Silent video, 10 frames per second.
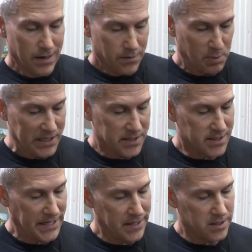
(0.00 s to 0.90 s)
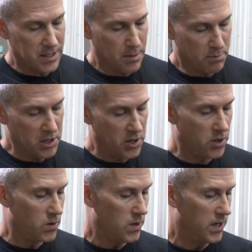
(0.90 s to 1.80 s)
replace the seals, put a
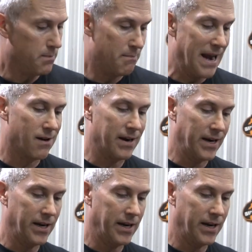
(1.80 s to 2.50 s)
new bearing